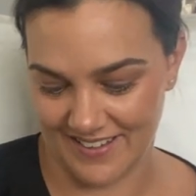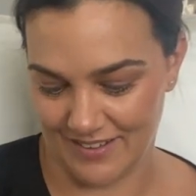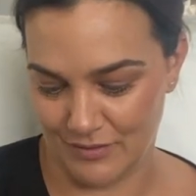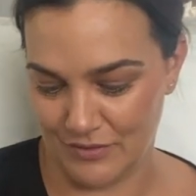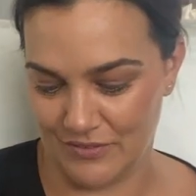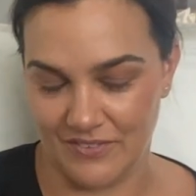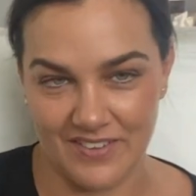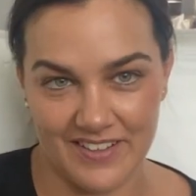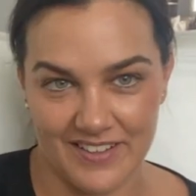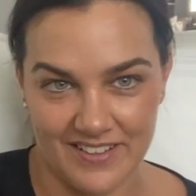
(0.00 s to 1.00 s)
Oh,
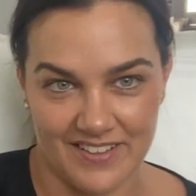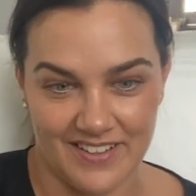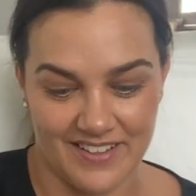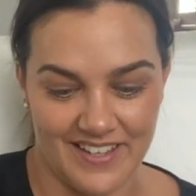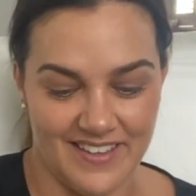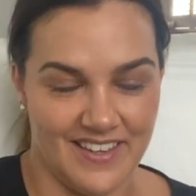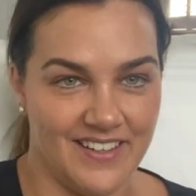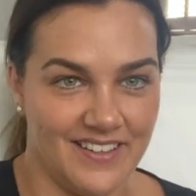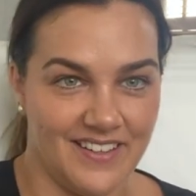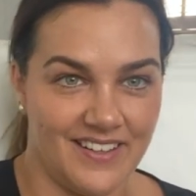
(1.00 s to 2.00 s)
hear that?
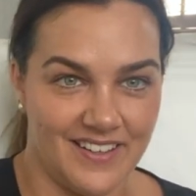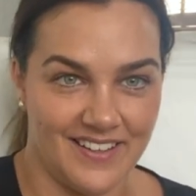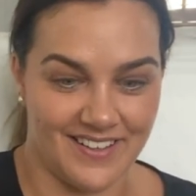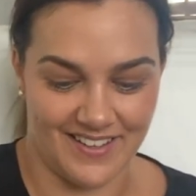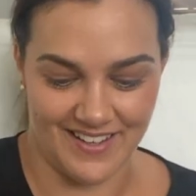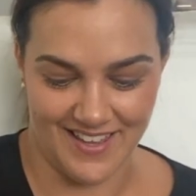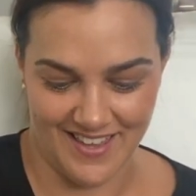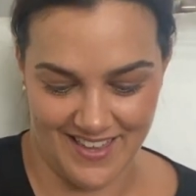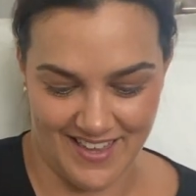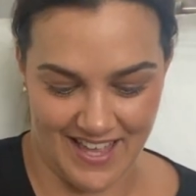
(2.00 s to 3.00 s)

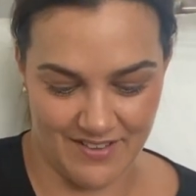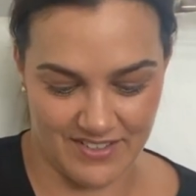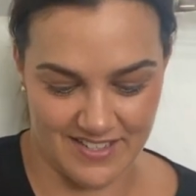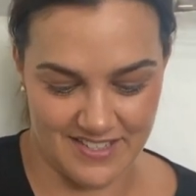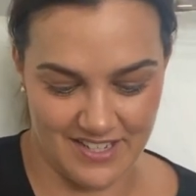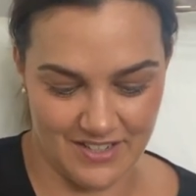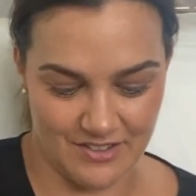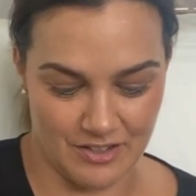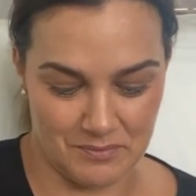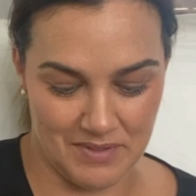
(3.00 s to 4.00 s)
I've continued
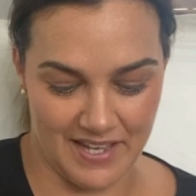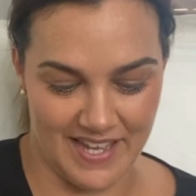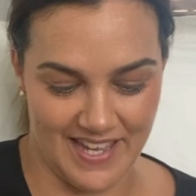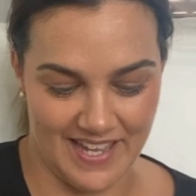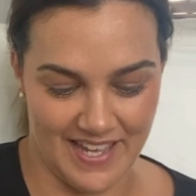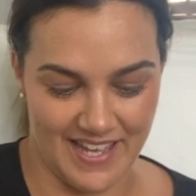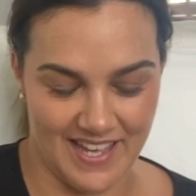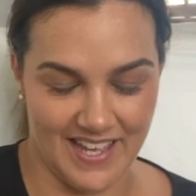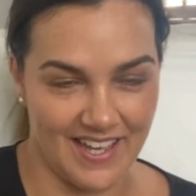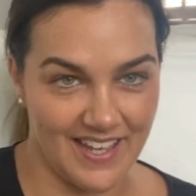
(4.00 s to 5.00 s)
on
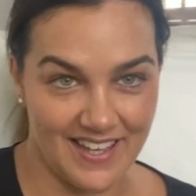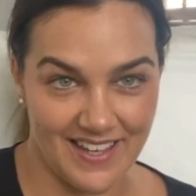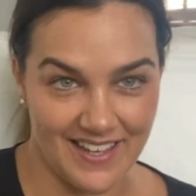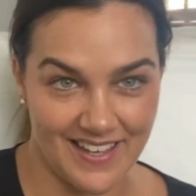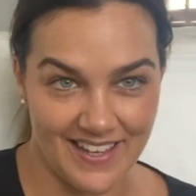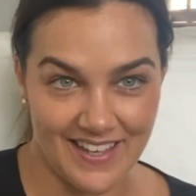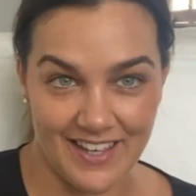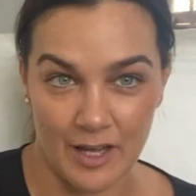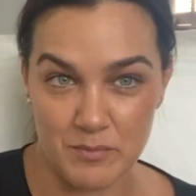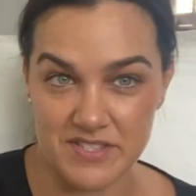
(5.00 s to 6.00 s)
my
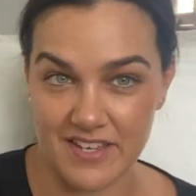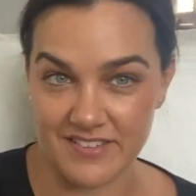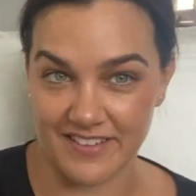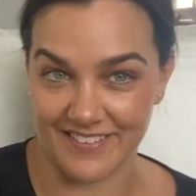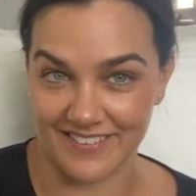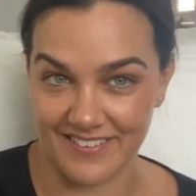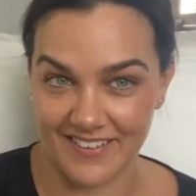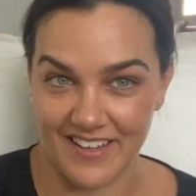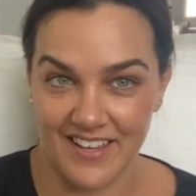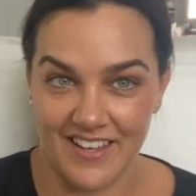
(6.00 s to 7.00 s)
obsession
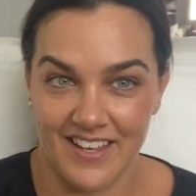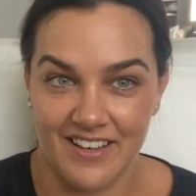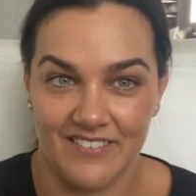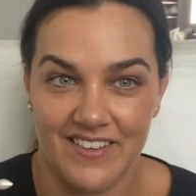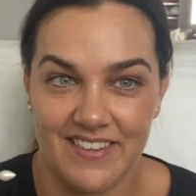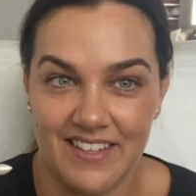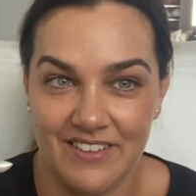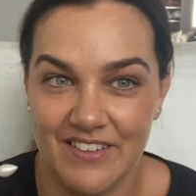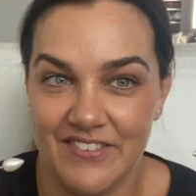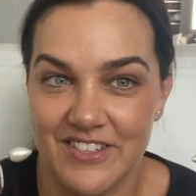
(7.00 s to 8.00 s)
with
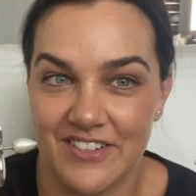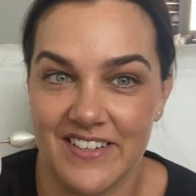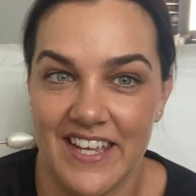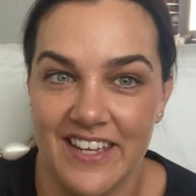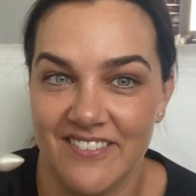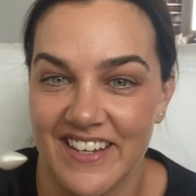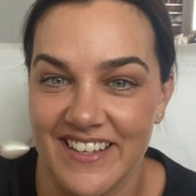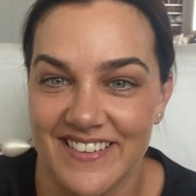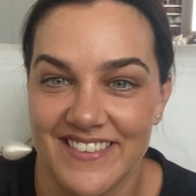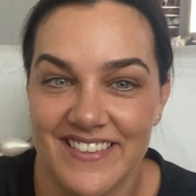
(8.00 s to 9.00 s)
Louis Vuitton
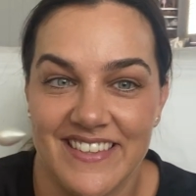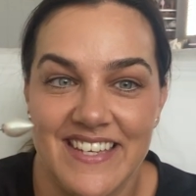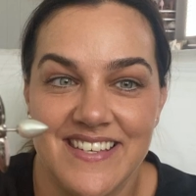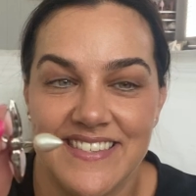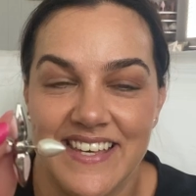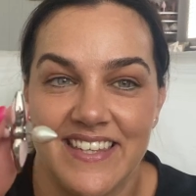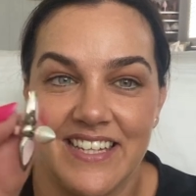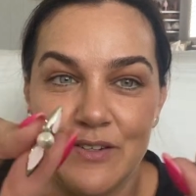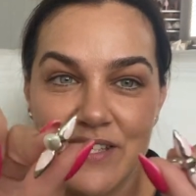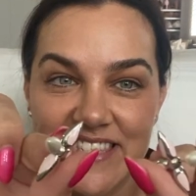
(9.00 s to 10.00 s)
earrings. These are the
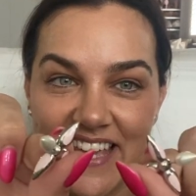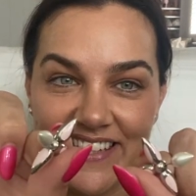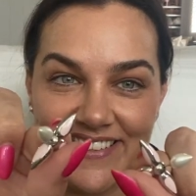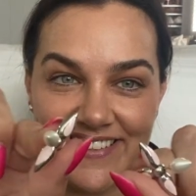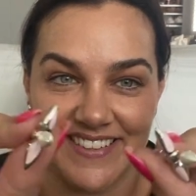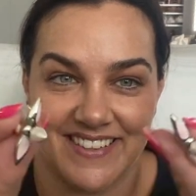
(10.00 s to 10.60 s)
Louisette